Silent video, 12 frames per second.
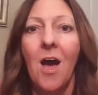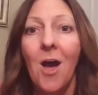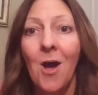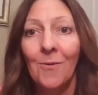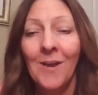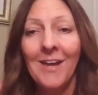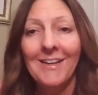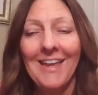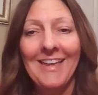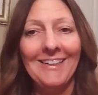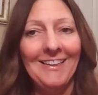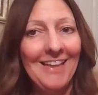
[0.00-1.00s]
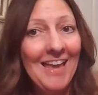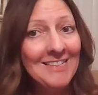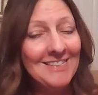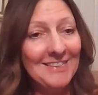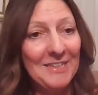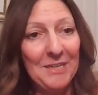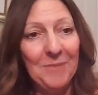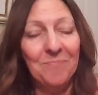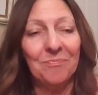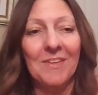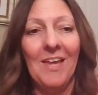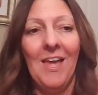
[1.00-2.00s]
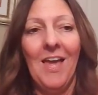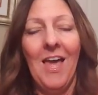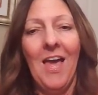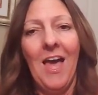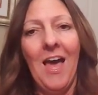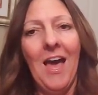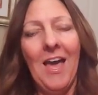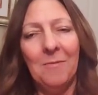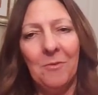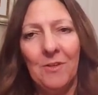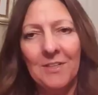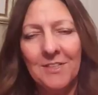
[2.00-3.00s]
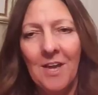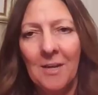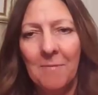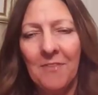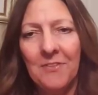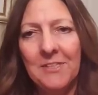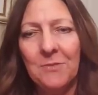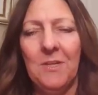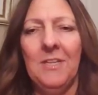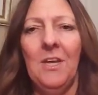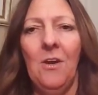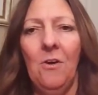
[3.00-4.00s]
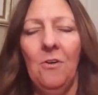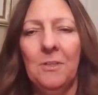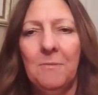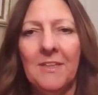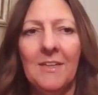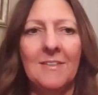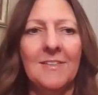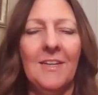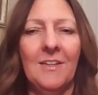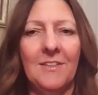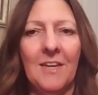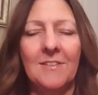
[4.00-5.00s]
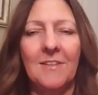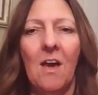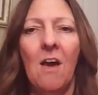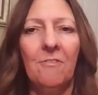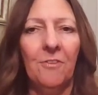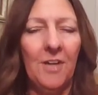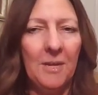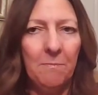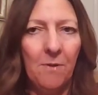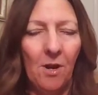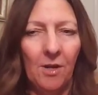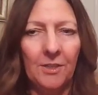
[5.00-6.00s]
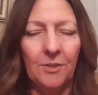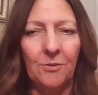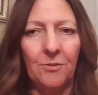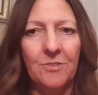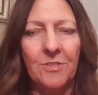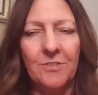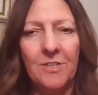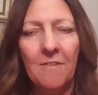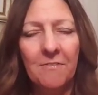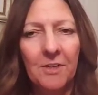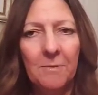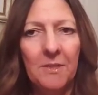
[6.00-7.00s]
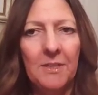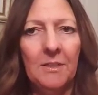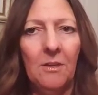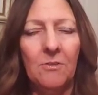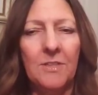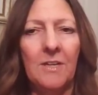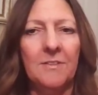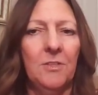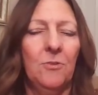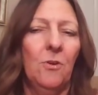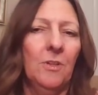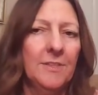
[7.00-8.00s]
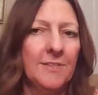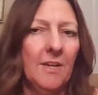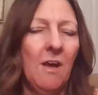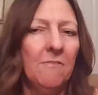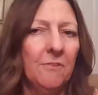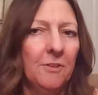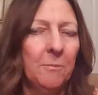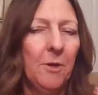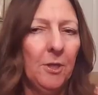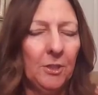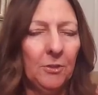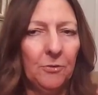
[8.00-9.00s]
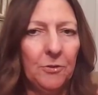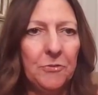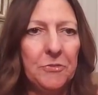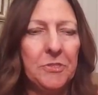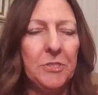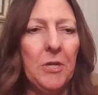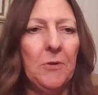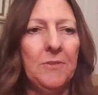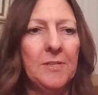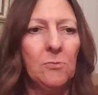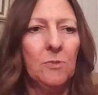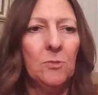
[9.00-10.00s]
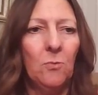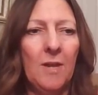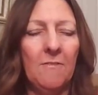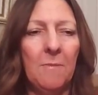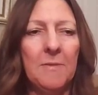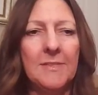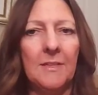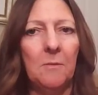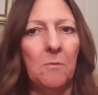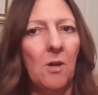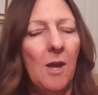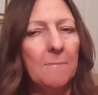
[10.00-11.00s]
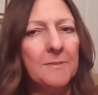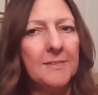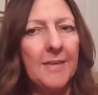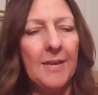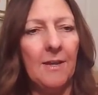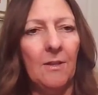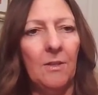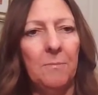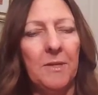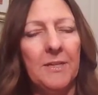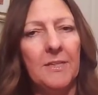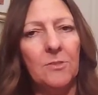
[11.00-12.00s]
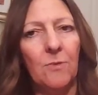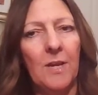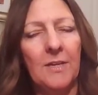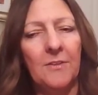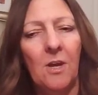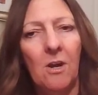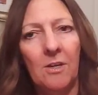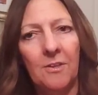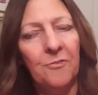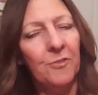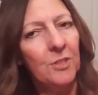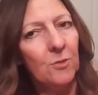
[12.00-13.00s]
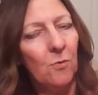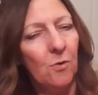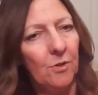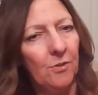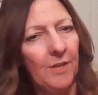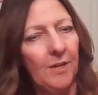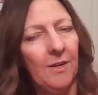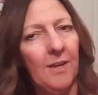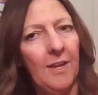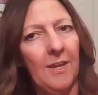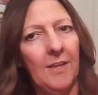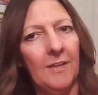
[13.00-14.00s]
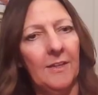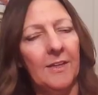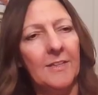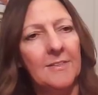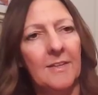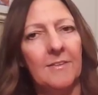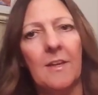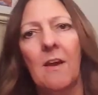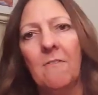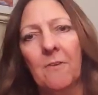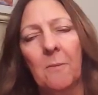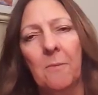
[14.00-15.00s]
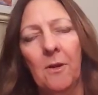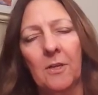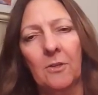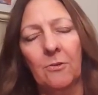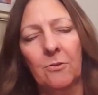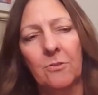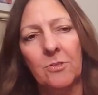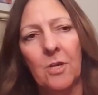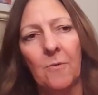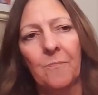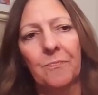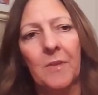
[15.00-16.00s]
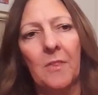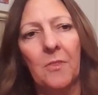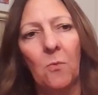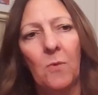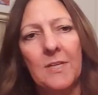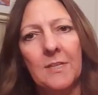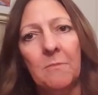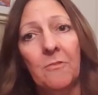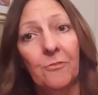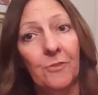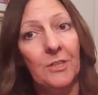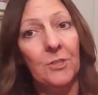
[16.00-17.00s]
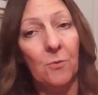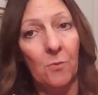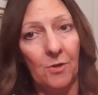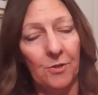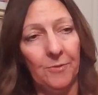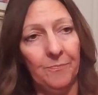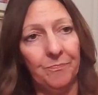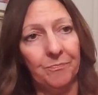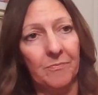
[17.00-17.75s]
All right, and lastly, I'm going to talk about this one only because it does offer a park and cruise. There's not very many hotels in New Orleans that offer the park and cruise. So this was one of them. It's a little more upscale, but it is right in the heart of the French Quarter there. And like I said, they offer a park and cruise. So the Wyndham French Quarter.